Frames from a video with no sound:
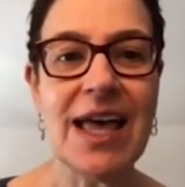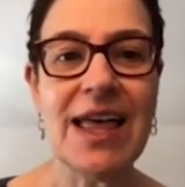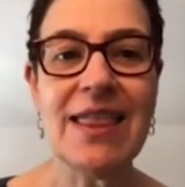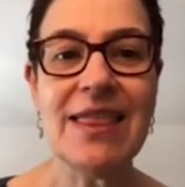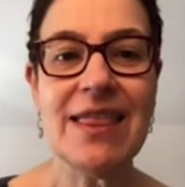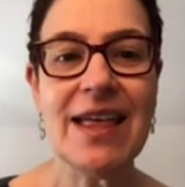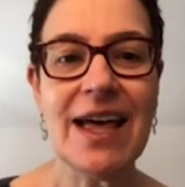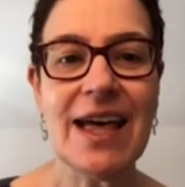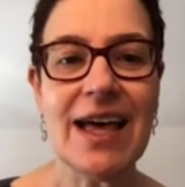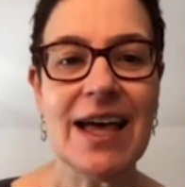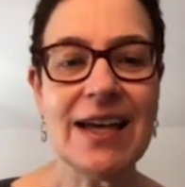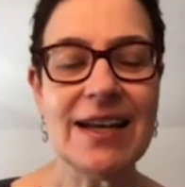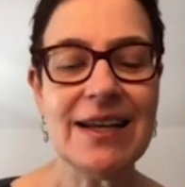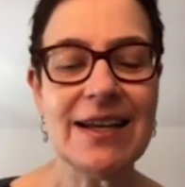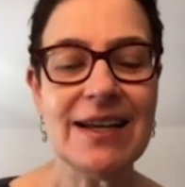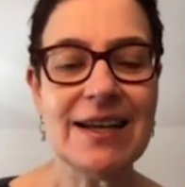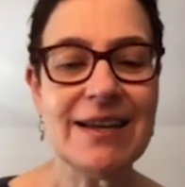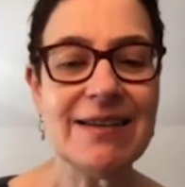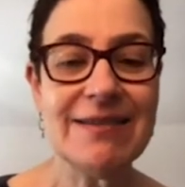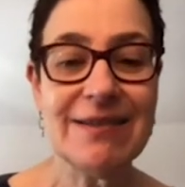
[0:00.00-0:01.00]

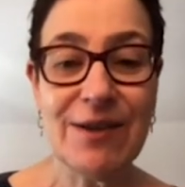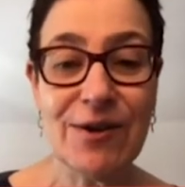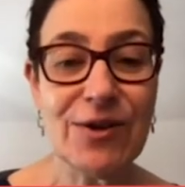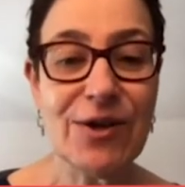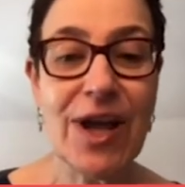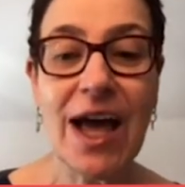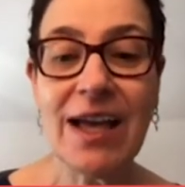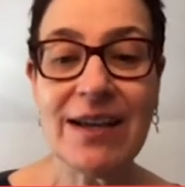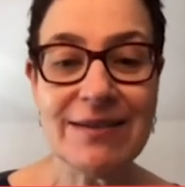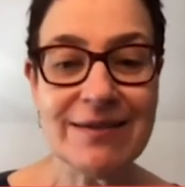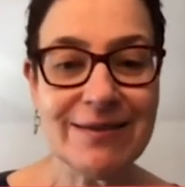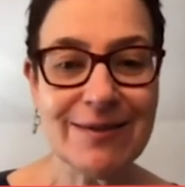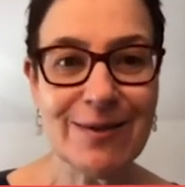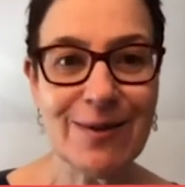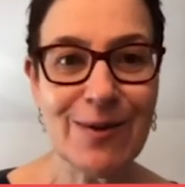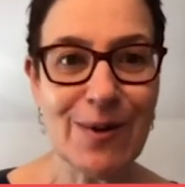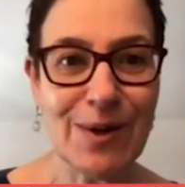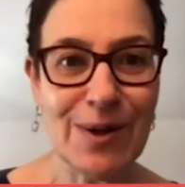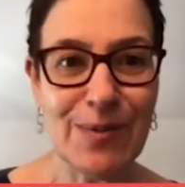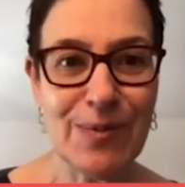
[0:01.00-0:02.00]
that they're not
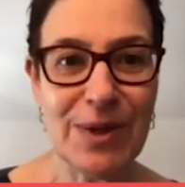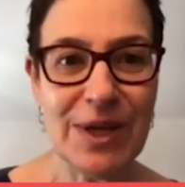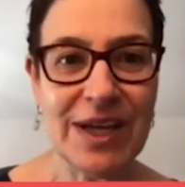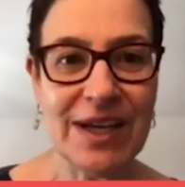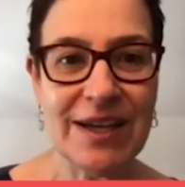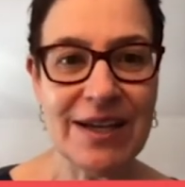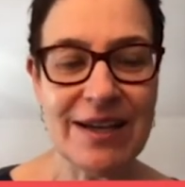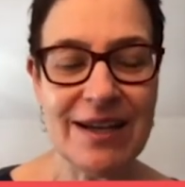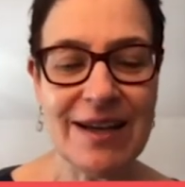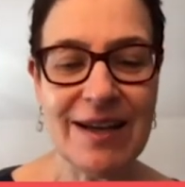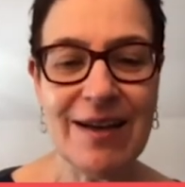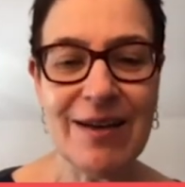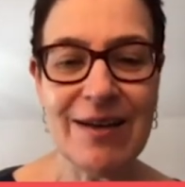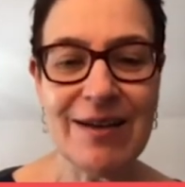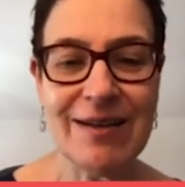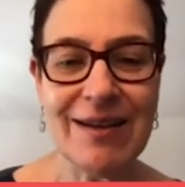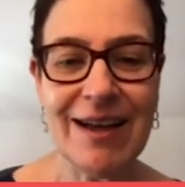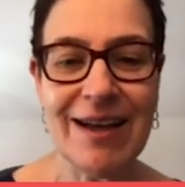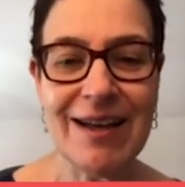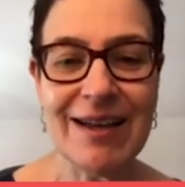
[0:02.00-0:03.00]
going to be
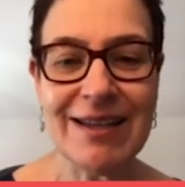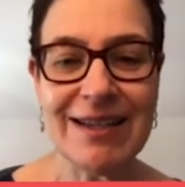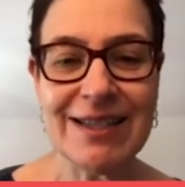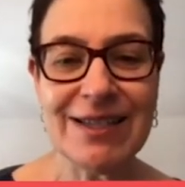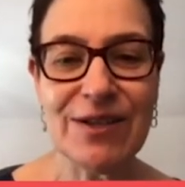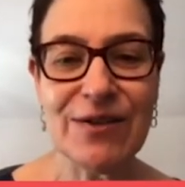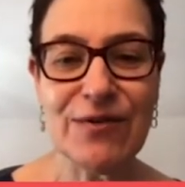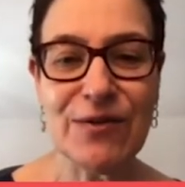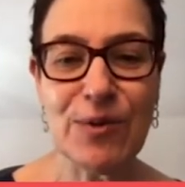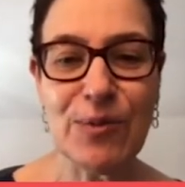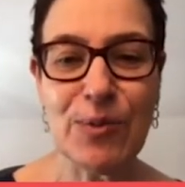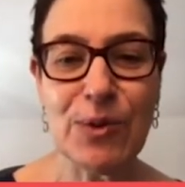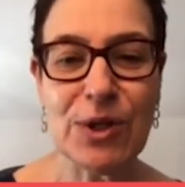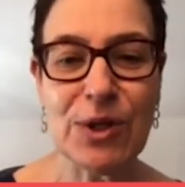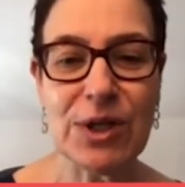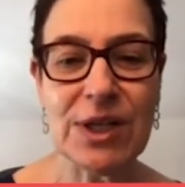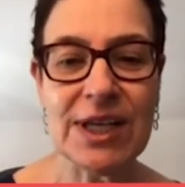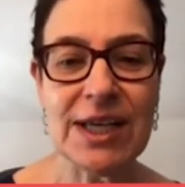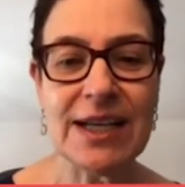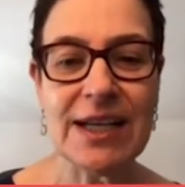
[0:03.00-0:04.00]
a silver
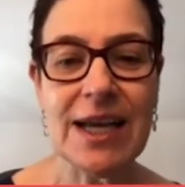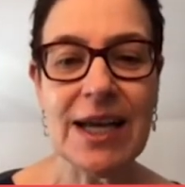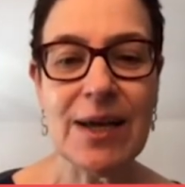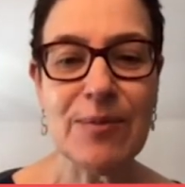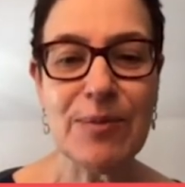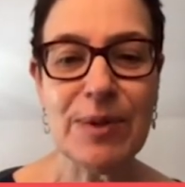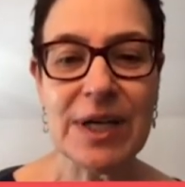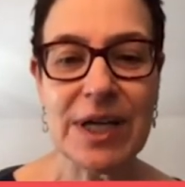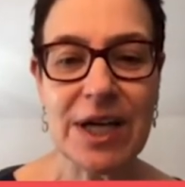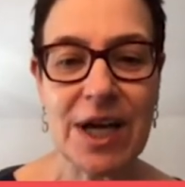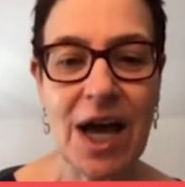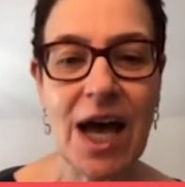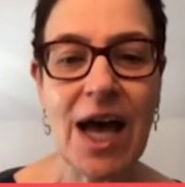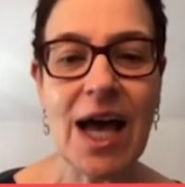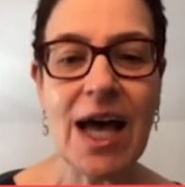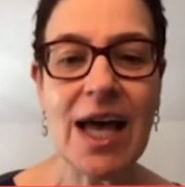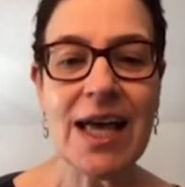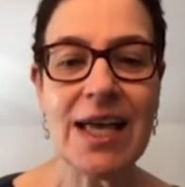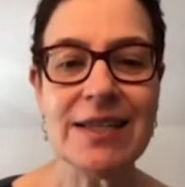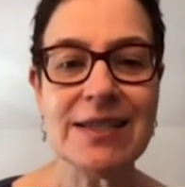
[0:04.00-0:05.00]
bullet,
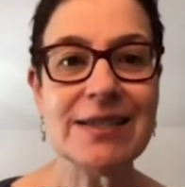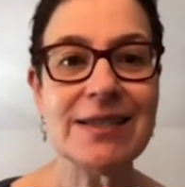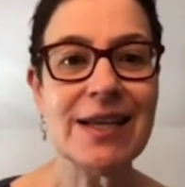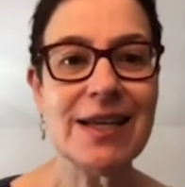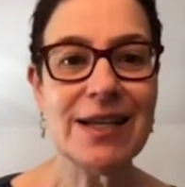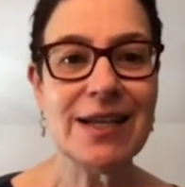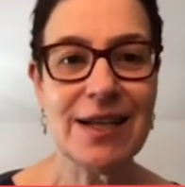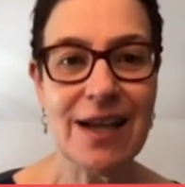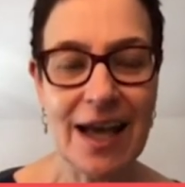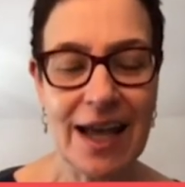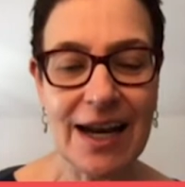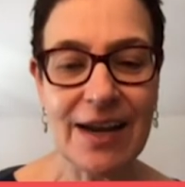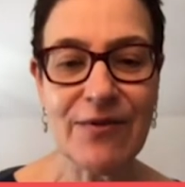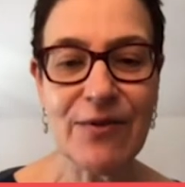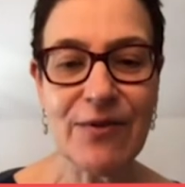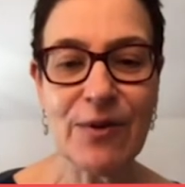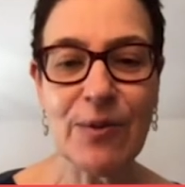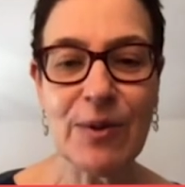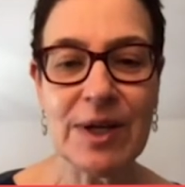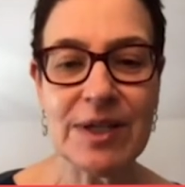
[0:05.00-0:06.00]
because not
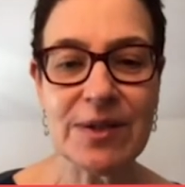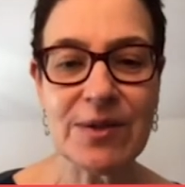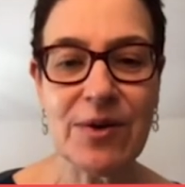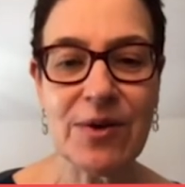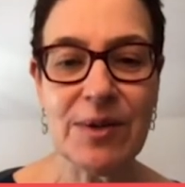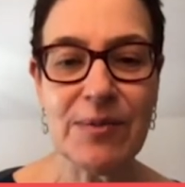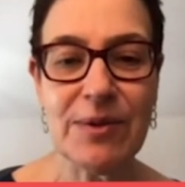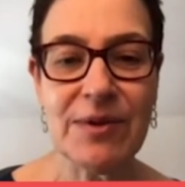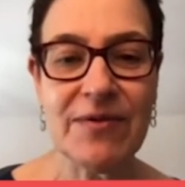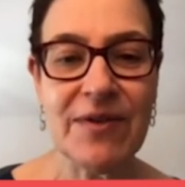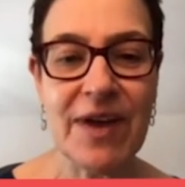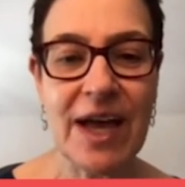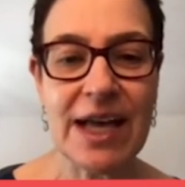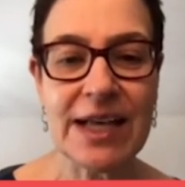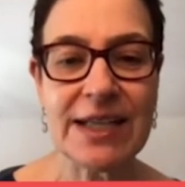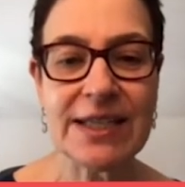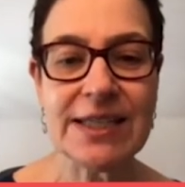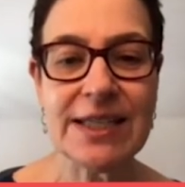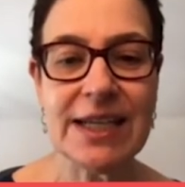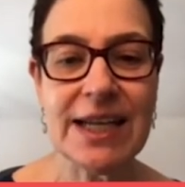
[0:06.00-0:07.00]
everyone is going to be
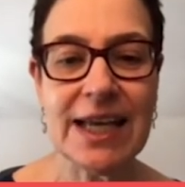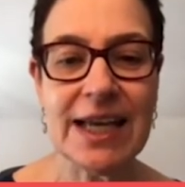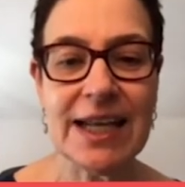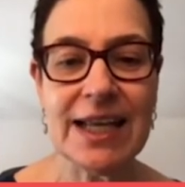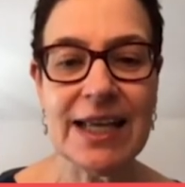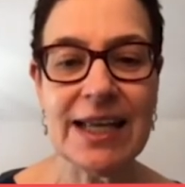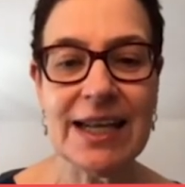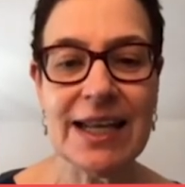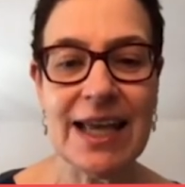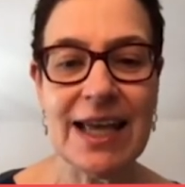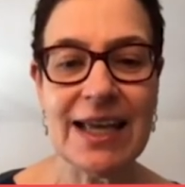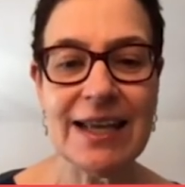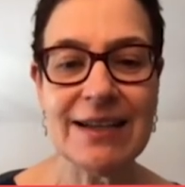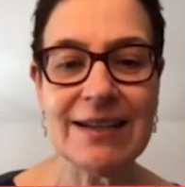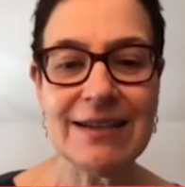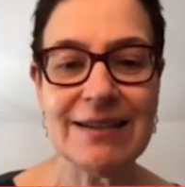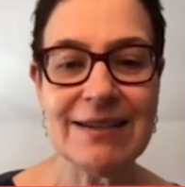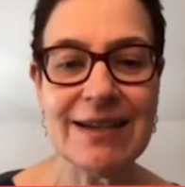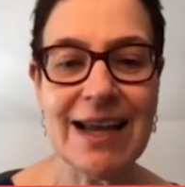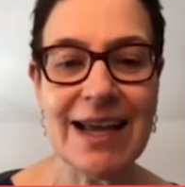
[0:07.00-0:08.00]
vaccinated,
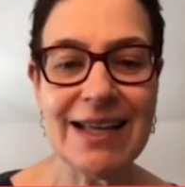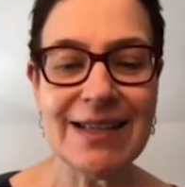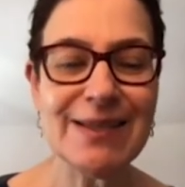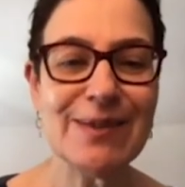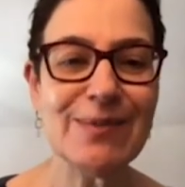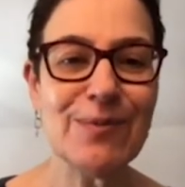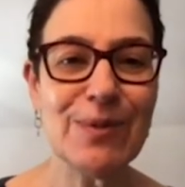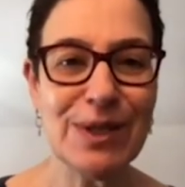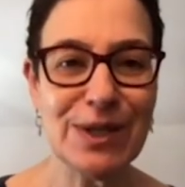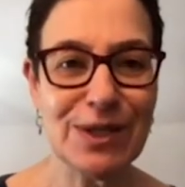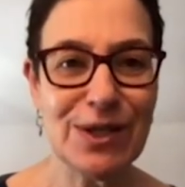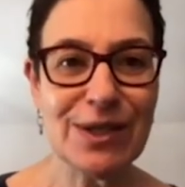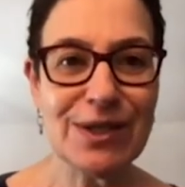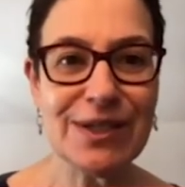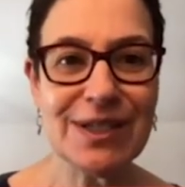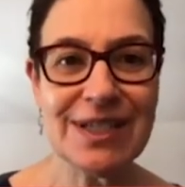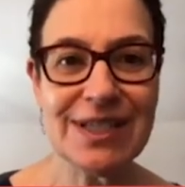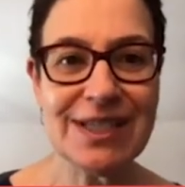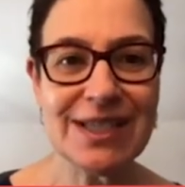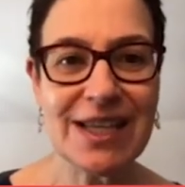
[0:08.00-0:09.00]
and as we
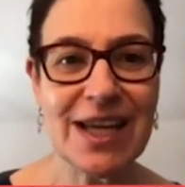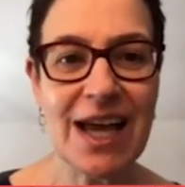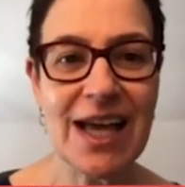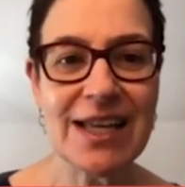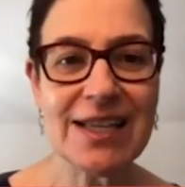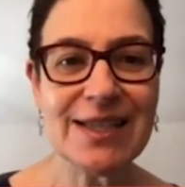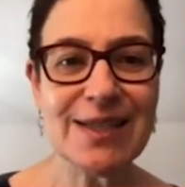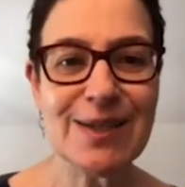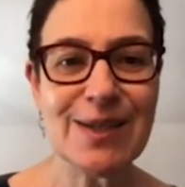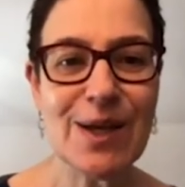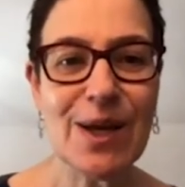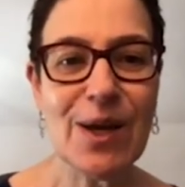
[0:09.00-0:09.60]
discussed,